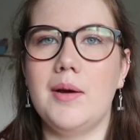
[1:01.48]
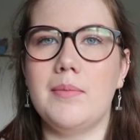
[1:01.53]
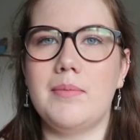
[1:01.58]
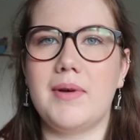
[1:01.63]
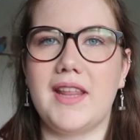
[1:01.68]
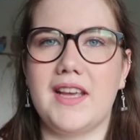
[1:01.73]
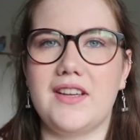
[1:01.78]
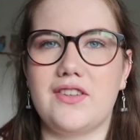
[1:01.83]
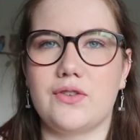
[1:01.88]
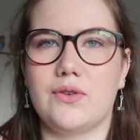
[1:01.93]
but
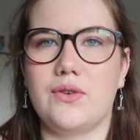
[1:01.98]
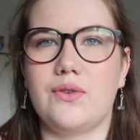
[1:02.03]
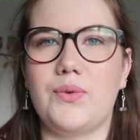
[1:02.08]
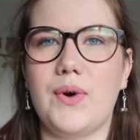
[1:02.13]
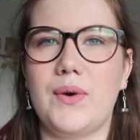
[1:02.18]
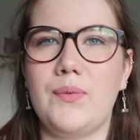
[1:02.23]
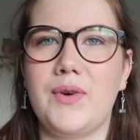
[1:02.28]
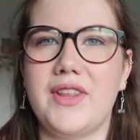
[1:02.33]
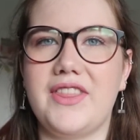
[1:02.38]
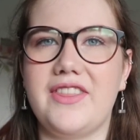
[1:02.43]
they sort of
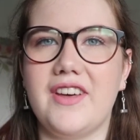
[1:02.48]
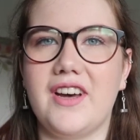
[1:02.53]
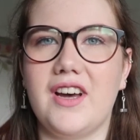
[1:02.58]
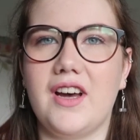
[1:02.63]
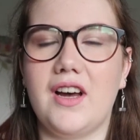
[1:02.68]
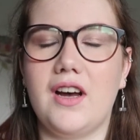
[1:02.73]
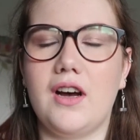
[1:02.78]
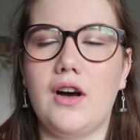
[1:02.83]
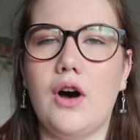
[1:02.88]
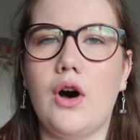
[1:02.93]
went with
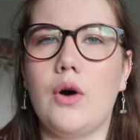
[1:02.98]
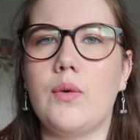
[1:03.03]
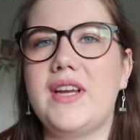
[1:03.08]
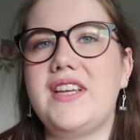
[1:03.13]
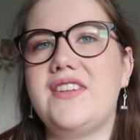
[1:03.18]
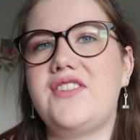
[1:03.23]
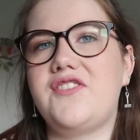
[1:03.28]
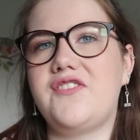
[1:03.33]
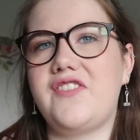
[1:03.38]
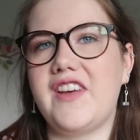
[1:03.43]
the, oh,
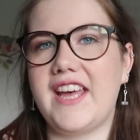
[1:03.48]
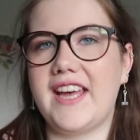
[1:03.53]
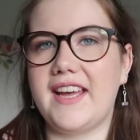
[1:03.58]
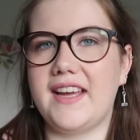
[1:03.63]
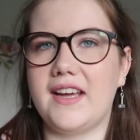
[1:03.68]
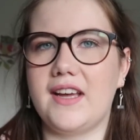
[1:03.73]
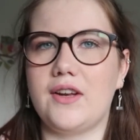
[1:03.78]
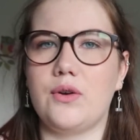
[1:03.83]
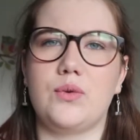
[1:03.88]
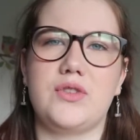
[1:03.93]
he's fit
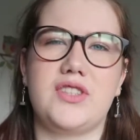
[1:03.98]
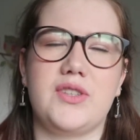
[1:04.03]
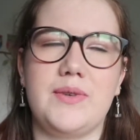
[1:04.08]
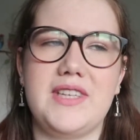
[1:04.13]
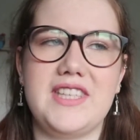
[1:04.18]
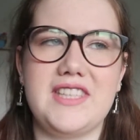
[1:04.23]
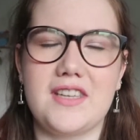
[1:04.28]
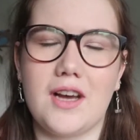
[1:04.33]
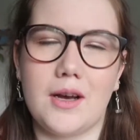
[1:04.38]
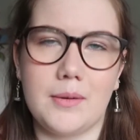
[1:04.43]
and also
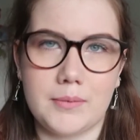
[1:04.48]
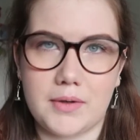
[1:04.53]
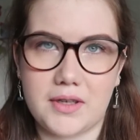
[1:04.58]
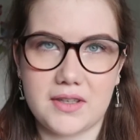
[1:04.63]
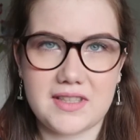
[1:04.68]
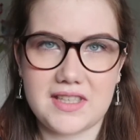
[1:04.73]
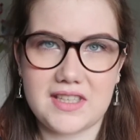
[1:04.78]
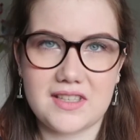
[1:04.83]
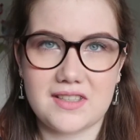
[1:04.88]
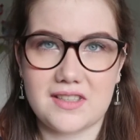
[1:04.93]
he's dumb
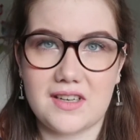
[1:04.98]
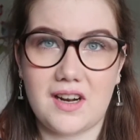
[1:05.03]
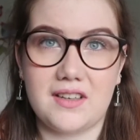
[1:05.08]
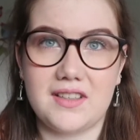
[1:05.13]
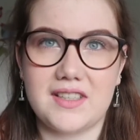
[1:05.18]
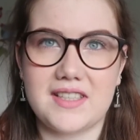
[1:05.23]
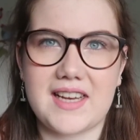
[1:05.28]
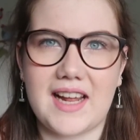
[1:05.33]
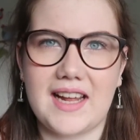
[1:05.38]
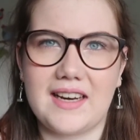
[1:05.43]
because he doesn't
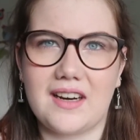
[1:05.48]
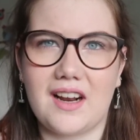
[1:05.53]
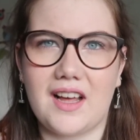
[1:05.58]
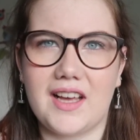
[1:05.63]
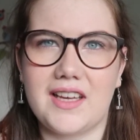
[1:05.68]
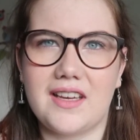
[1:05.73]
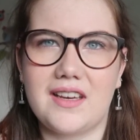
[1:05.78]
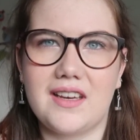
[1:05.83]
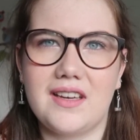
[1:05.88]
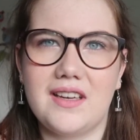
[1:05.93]
understand
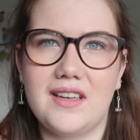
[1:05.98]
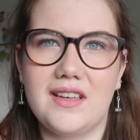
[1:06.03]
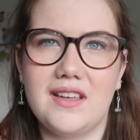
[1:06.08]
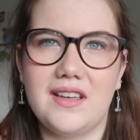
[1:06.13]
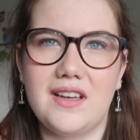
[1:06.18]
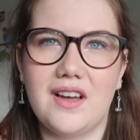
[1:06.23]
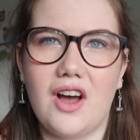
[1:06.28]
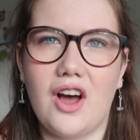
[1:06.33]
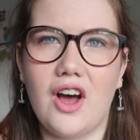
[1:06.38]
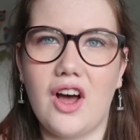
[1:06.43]
like
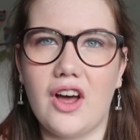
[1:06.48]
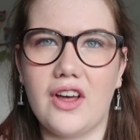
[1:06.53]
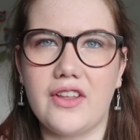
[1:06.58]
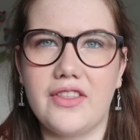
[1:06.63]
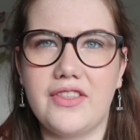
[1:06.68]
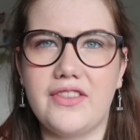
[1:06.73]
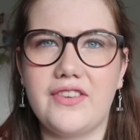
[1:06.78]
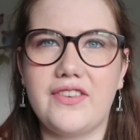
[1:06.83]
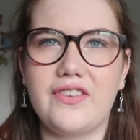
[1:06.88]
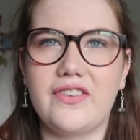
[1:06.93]

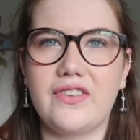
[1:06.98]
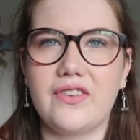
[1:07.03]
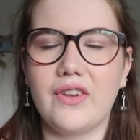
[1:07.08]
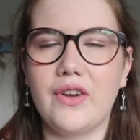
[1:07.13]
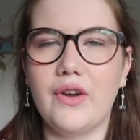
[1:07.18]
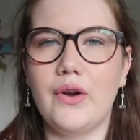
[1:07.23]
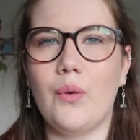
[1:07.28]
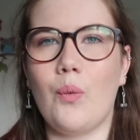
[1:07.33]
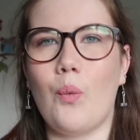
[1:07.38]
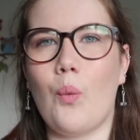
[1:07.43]
Earth's
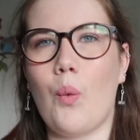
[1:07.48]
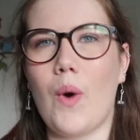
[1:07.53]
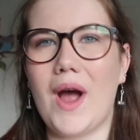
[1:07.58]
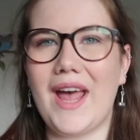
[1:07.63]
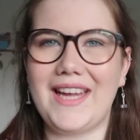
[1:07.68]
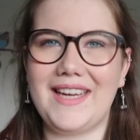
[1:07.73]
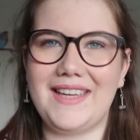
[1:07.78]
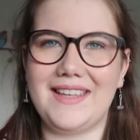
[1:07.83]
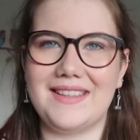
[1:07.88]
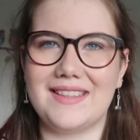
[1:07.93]

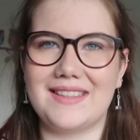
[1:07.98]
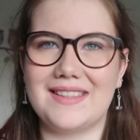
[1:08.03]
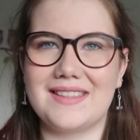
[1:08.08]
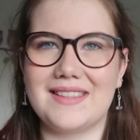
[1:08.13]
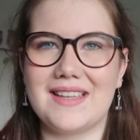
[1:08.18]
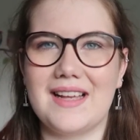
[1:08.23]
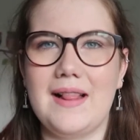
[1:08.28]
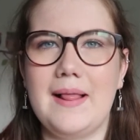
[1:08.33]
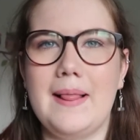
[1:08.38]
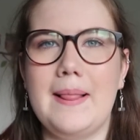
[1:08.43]
ways.
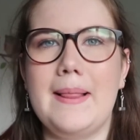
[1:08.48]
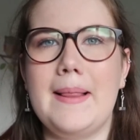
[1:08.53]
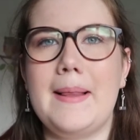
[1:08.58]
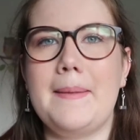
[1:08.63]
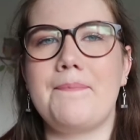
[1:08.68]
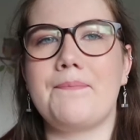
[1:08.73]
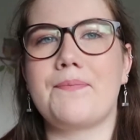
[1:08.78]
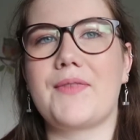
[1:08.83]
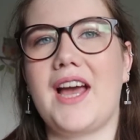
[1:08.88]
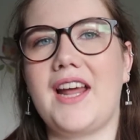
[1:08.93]

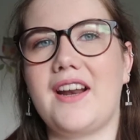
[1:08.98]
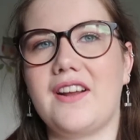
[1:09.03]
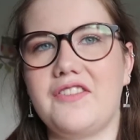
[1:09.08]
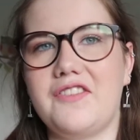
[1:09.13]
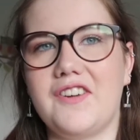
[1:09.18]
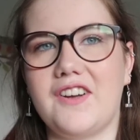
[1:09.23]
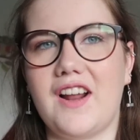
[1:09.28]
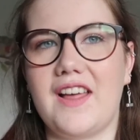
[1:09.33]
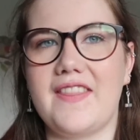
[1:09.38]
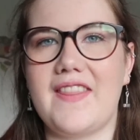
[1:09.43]
And I
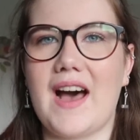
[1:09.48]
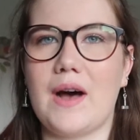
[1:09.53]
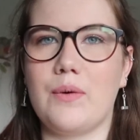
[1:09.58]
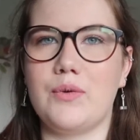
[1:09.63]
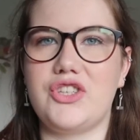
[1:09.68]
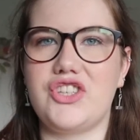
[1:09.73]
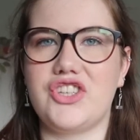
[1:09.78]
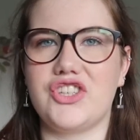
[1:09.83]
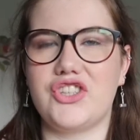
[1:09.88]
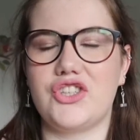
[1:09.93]
feel like that
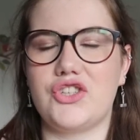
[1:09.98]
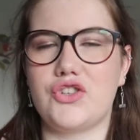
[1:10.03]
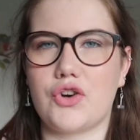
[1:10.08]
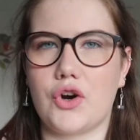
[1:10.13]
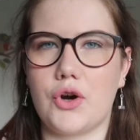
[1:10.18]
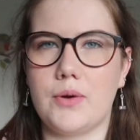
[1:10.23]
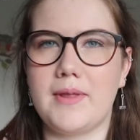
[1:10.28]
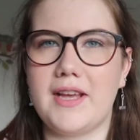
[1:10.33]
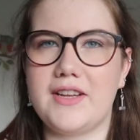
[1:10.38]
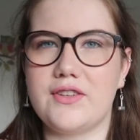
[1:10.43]
was just the
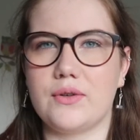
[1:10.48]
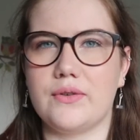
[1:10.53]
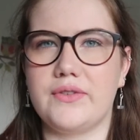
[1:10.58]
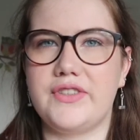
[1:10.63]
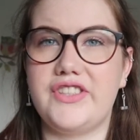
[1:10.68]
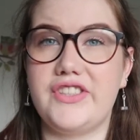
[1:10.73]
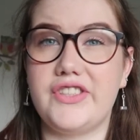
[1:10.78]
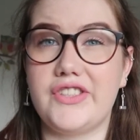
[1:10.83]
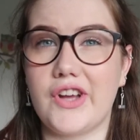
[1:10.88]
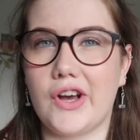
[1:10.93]
trope they sort of
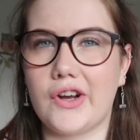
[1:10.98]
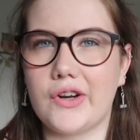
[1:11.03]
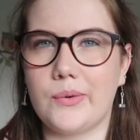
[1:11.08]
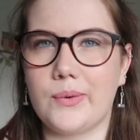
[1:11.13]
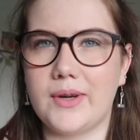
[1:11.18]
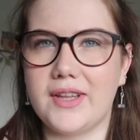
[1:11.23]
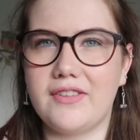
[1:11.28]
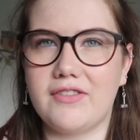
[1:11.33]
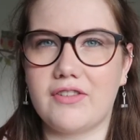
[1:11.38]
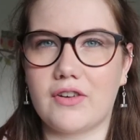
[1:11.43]
stuck
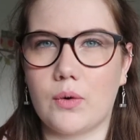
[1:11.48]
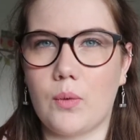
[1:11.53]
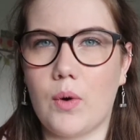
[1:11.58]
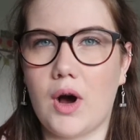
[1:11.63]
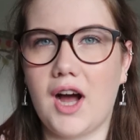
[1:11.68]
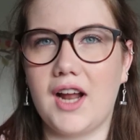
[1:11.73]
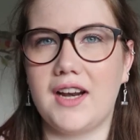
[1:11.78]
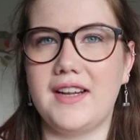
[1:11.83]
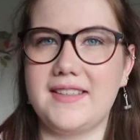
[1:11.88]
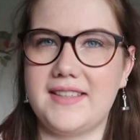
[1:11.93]
with for a
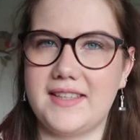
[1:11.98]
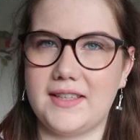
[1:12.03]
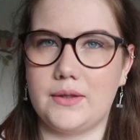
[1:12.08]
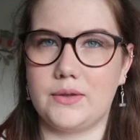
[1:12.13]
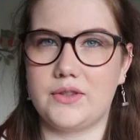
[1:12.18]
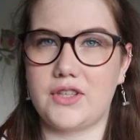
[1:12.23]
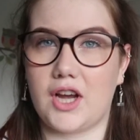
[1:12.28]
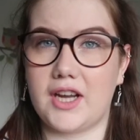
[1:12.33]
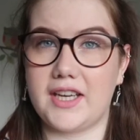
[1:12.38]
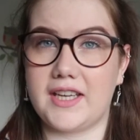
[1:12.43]
while until
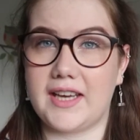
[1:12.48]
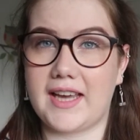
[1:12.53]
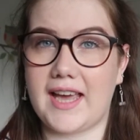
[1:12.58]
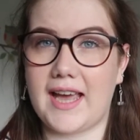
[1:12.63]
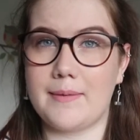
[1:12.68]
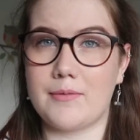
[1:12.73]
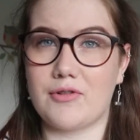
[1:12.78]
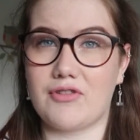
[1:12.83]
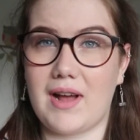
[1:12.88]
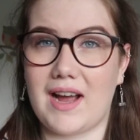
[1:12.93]
Taika
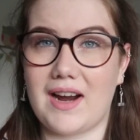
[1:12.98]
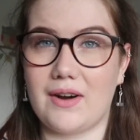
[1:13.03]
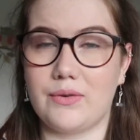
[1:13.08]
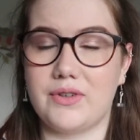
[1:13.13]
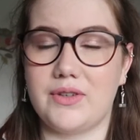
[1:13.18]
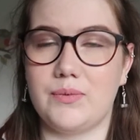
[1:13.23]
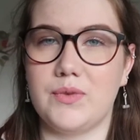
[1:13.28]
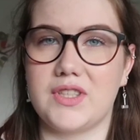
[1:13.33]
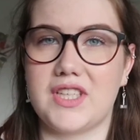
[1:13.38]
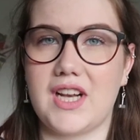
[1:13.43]
came
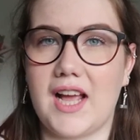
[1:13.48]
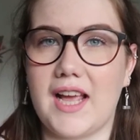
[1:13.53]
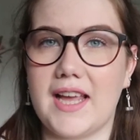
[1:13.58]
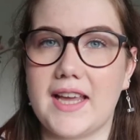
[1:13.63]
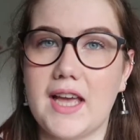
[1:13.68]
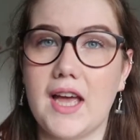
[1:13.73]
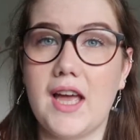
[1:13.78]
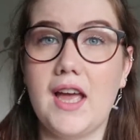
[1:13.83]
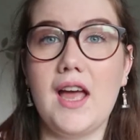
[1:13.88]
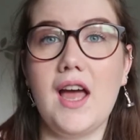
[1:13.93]
around and was
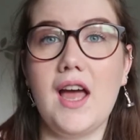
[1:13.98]
like,